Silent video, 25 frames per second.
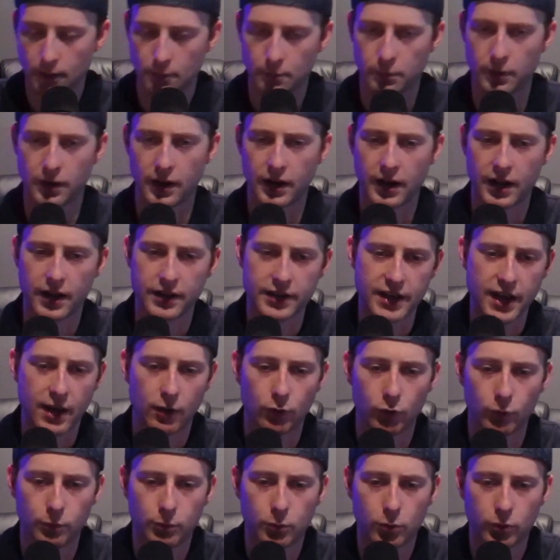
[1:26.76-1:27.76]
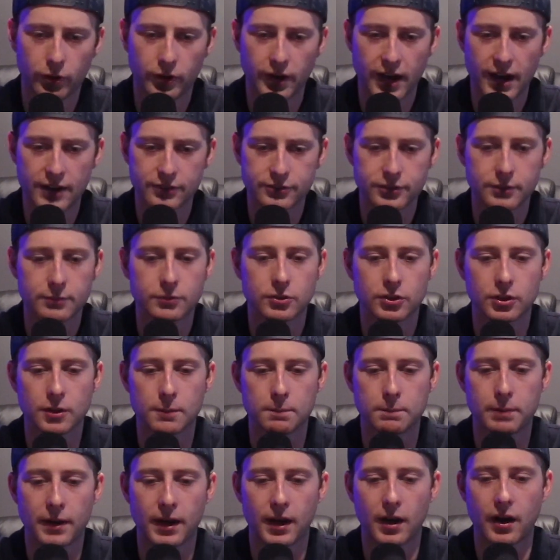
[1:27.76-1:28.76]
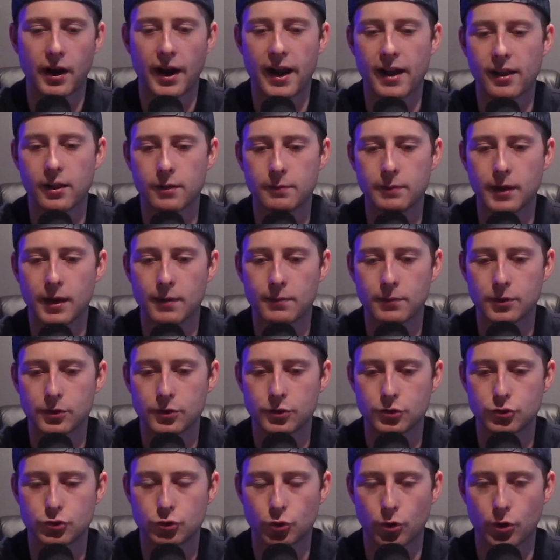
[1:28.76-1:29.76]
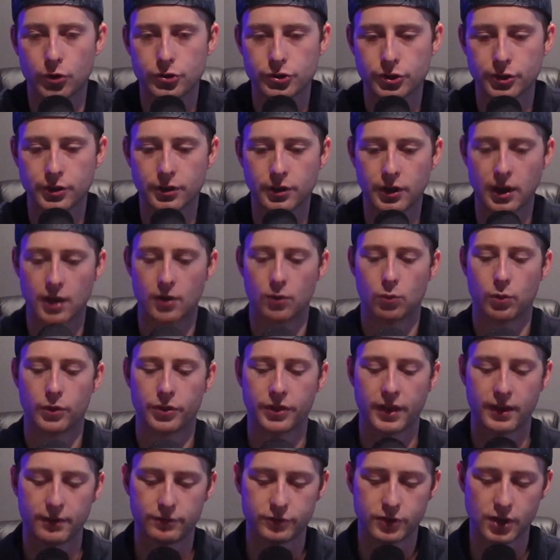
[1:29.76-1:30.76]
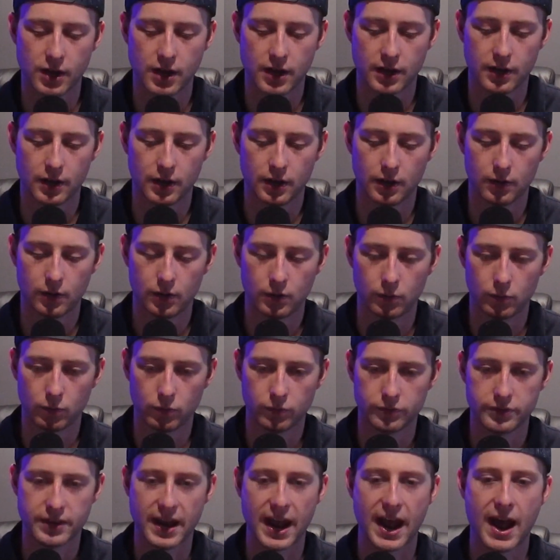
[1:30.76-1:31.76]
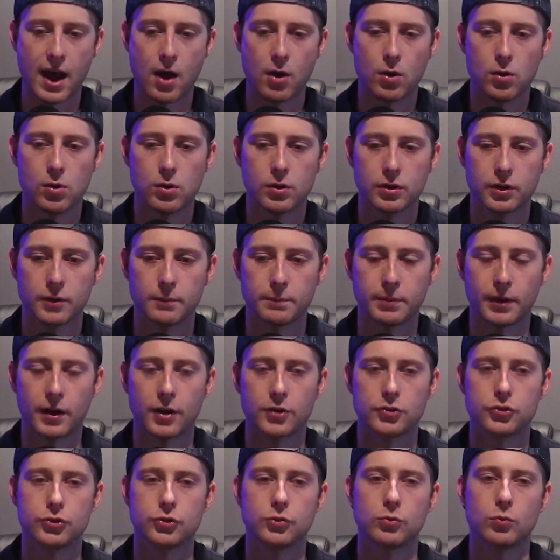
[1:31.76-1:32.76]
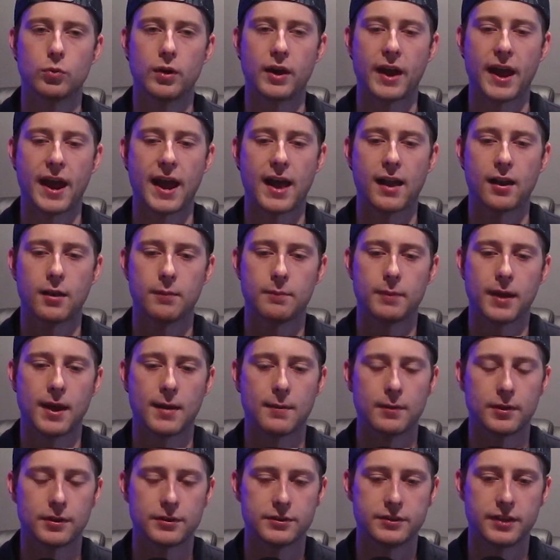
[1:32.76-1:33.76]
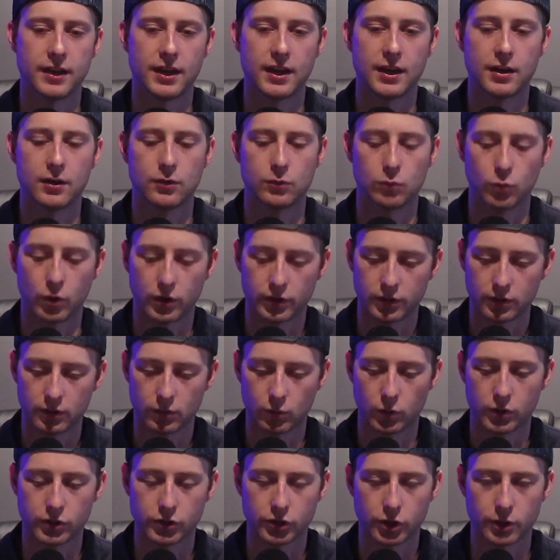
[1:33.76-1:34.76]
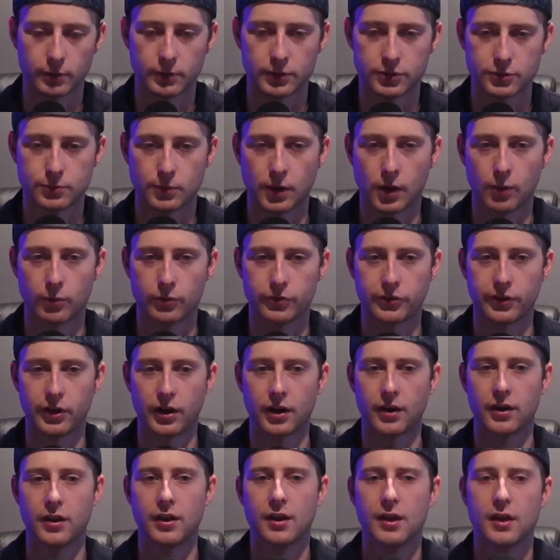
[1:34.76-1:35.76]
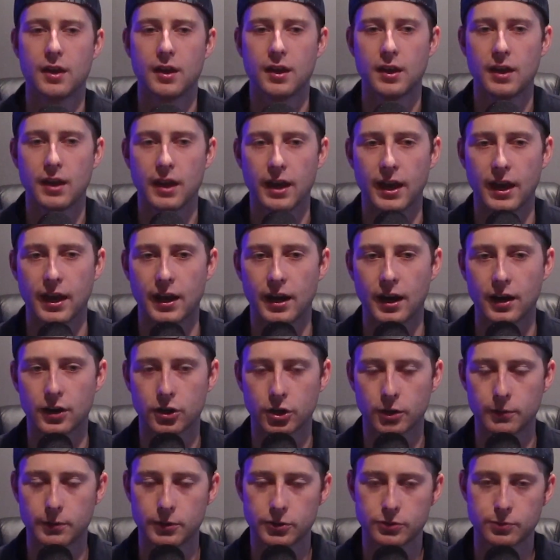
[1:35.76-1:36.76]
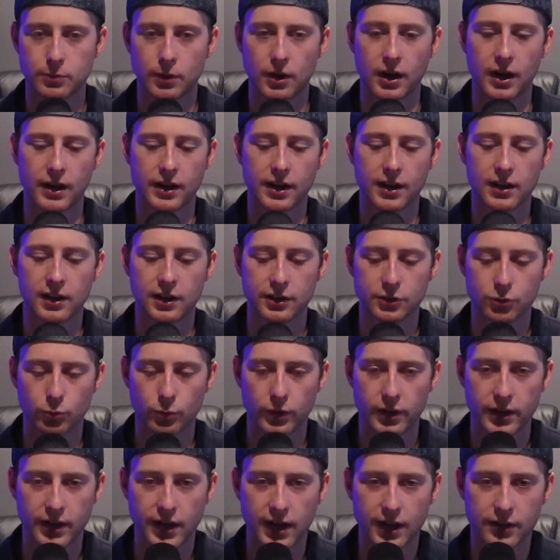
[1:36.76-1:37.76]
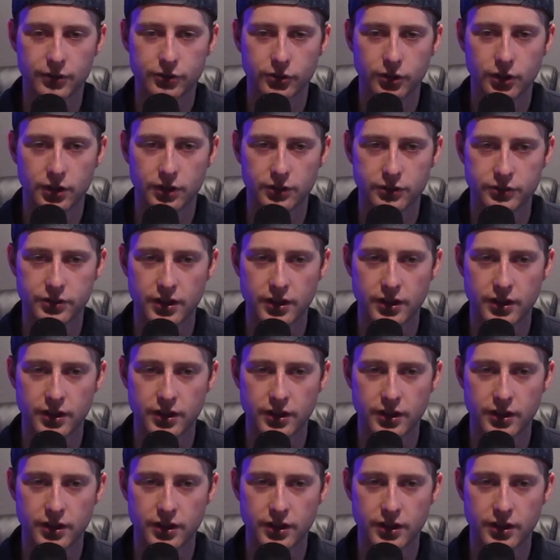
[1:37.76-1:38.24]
But yeah, a reporter asked him to compare Alabama to Georgia, kind of what they've done now compared to what Alabama did and what when Kirby Smart was there. And Kirby Smart, I kind of like the way he answered it.